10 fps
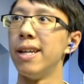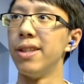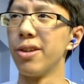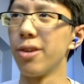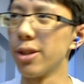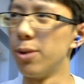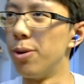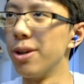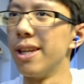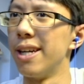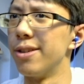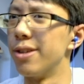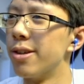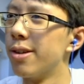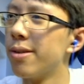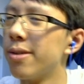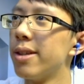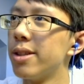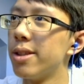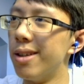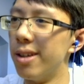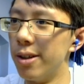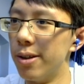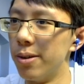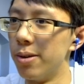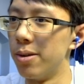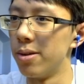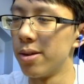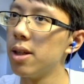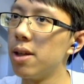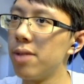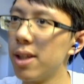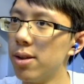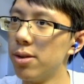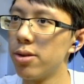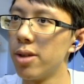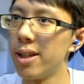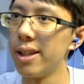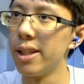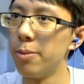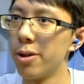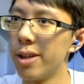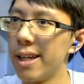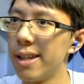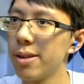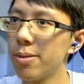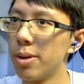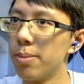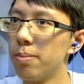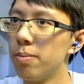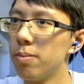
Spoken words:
And they're on a 1-lander, so if they don't draw any more lands, we're